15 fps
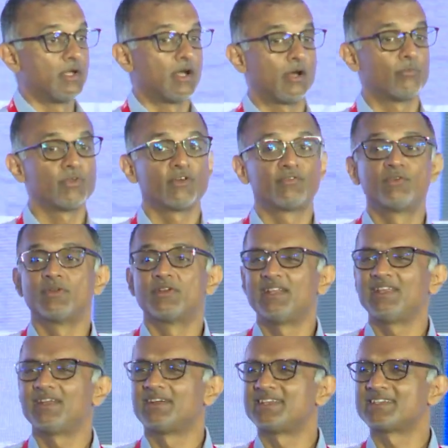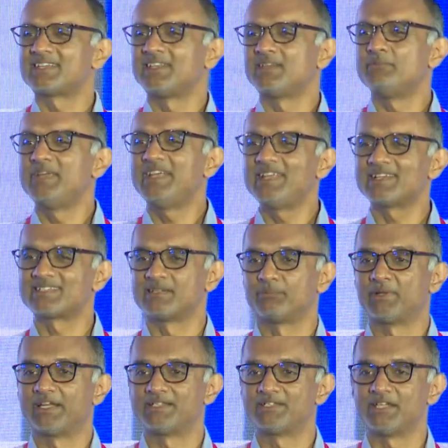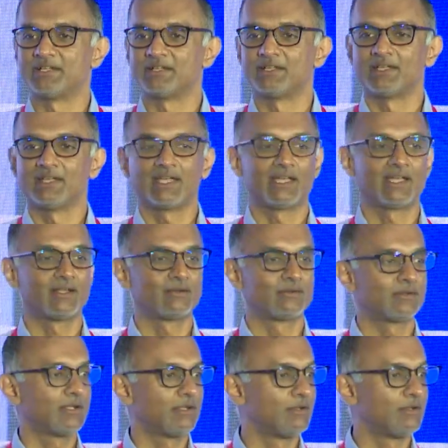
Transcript: How many of you really understand the media supply chain and